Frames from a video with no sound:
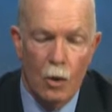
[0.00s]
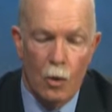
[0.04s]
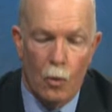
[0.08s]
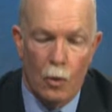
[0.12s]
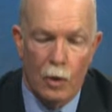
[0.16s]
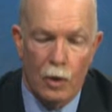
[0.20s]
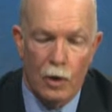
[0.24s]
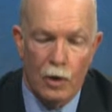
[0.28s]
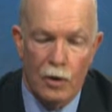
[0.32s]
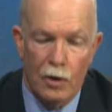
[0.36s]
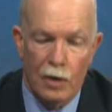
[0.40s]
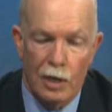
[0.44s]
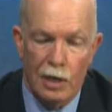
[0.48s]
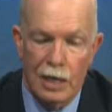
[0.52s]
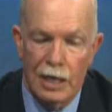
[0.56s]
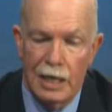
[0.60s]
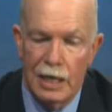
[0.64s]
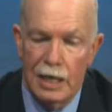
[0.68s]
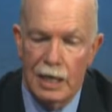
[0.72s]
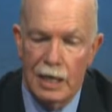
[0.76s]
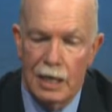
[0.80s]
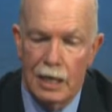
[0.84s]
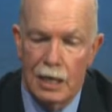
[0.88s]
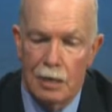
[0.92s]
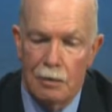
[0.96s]
We're
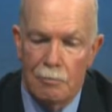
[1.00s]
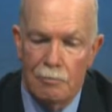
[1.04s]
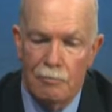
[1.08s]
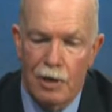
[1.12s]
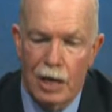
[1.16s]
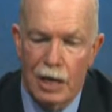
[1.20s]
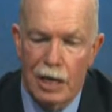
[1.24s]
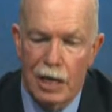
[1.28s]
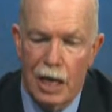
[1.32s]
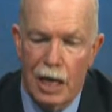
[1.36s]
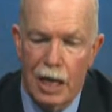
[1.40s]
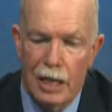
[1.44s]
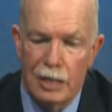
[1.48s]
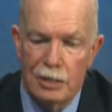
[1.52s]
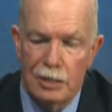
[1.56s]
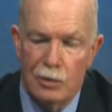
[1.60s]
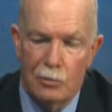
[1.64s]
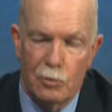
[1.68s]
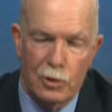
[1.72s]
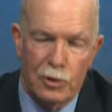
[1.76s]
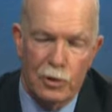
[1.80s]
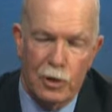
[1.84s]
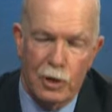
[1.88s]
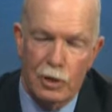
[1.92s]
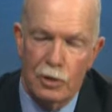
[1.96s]
currently uh, finalizing
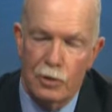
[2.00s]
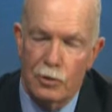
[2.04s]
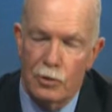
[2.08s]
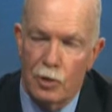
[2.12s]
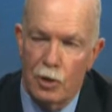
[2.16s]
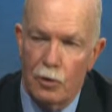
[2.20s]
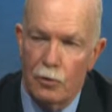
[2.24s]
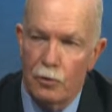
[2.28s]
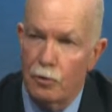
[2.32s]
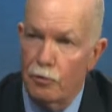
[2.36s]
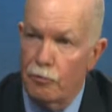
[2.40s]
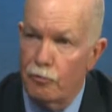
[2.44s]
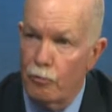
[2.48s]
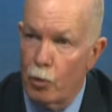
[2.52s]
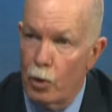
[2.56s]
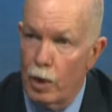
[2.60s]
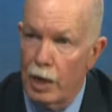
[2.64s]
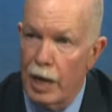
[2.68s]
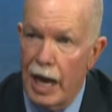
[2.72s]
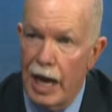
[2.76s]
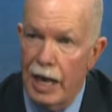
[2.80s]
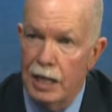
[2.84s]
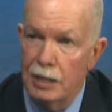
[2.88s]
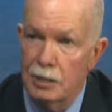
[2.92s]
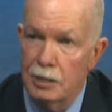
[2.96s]
with our consultant the
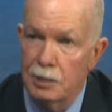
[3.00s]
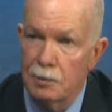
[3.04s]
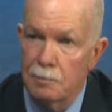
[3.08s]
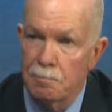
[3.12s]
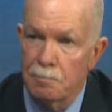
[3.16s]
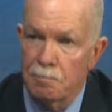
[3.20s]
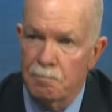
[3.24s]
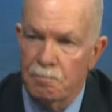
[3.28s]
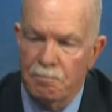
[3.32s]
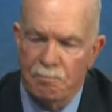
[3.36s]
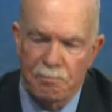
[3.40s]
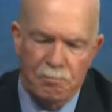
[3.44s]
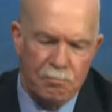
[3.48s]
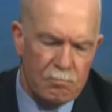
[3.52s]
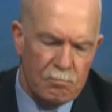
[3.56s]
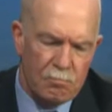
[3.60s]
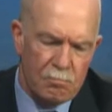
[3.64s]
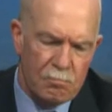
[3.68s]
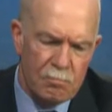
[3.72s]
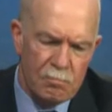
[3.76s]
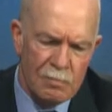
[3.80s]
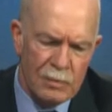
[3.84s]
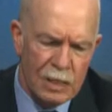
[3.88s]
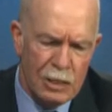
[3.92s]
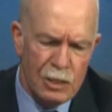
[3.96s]
forecast.
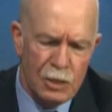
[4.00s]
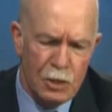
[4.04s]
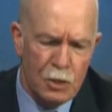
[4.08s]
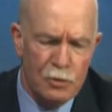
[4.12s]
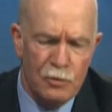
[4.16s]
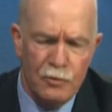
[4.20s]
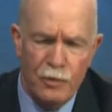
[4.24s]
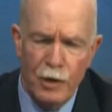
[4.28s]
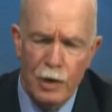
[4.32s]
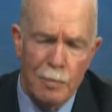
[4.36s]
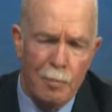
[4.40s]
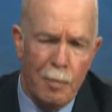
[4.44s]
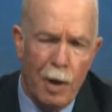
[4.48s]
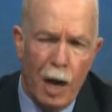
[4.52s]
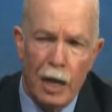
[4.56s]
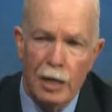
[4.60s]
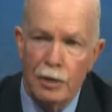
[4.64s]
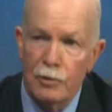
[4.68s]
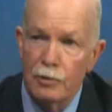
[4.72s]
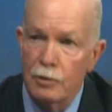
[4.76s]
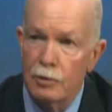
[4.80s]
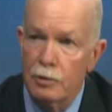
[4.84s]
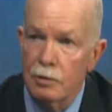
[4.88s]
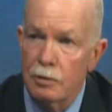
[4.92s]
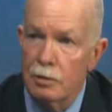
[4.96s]
It shows very
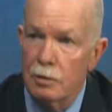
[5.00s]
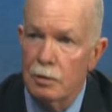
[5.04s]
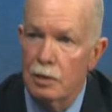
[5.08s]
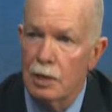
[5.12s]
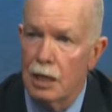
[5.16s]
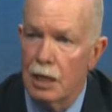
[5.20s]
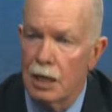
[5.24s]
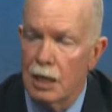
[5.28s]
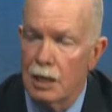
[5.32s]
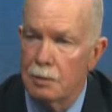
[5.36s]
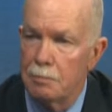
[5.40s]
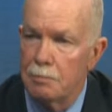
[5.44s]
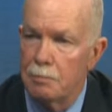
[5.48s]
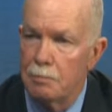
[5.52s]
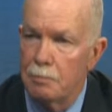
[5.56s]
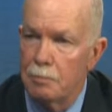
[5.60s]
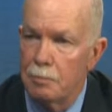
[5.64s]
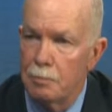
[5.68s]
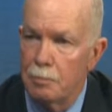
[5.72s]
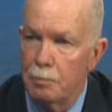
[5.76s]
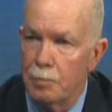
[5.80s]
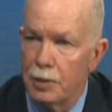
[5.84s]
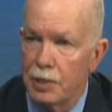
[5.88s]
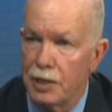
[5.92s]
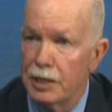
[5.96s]
modest uh,
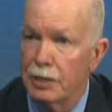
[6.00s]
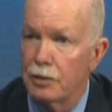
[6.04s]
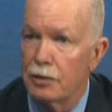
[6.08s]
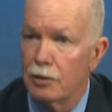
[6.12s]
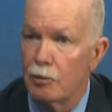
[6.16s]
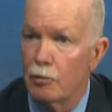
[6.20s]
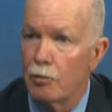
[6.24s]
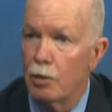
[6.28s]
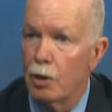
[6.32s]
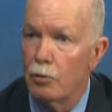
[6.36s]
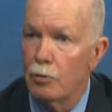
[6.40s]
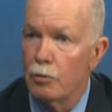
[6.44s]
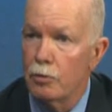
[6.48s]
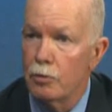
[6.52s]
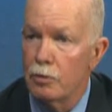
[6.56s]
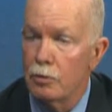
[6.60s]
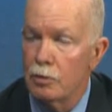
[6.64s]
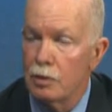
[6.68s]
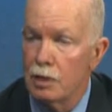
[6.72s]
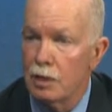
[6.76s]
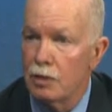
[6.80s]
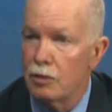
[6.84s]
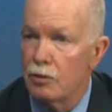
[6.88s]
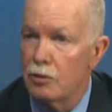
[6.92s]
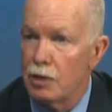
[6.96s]
predicted growth
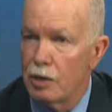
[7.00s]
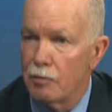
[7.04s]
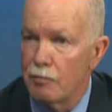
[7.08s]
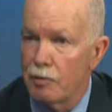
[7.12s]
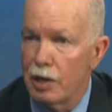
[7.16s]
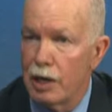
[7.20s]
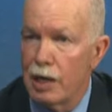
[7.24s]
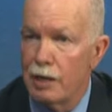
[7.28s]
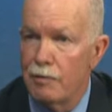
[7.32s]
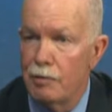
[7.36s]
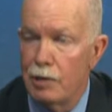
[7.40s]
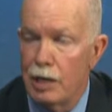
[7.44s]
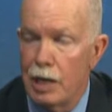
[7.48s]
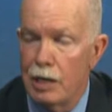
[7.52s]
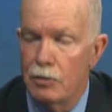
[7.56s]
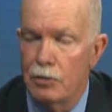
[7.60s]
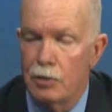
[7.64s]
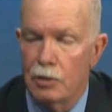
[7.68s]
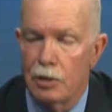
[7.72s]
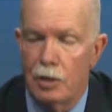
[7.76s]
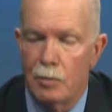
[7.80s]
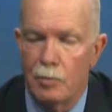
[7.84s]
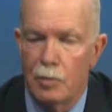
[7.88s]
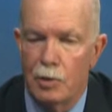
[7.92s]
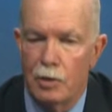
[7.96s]
in the general
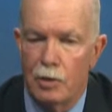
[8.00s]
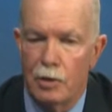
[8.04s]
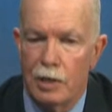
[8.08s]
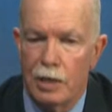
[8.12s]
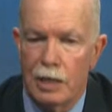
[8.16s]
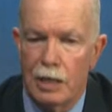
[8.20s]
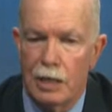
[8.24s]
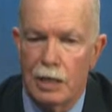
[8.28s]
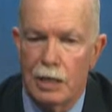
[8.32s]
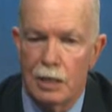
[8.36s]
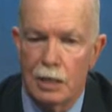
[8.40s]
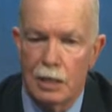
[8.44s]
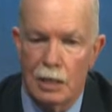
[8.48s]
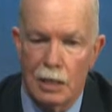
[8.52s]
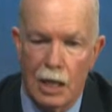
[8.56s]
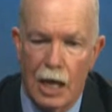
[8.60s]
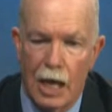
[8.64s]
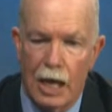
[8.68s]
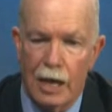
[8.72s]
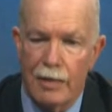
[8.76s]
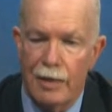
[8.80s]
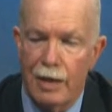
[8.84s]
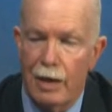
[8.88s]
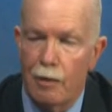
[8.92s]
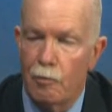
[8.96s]
aviation community. Uh, a
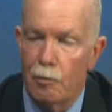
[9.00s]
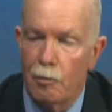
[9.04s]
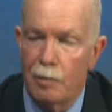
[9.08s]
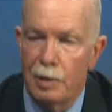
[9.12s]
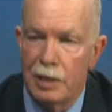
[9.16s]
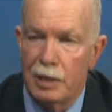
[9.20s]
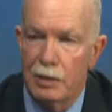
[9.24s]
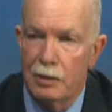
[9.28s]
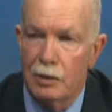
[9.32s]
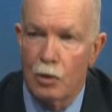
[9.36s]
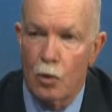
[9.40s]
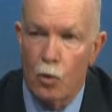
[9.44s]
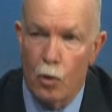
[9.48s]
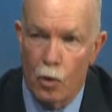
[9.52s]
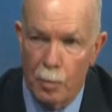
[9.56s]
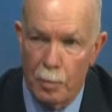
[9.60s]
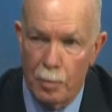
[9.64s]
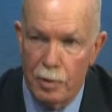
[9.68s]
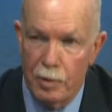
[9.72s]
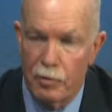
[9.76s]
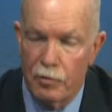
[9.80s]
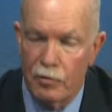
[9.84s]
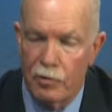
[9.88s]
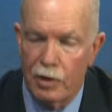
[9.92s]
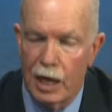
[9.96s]
lot of that will be in the
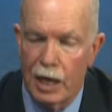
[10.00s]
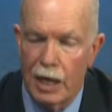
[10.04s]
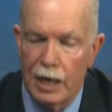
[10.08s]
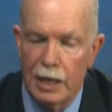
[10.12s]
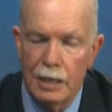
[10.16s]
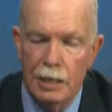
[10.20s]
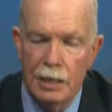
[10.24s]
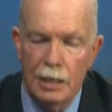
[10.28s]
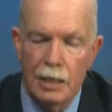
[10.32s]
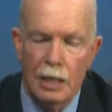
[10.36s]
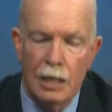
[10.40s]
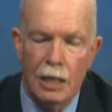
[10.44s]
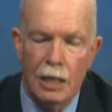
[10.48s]
corporate side.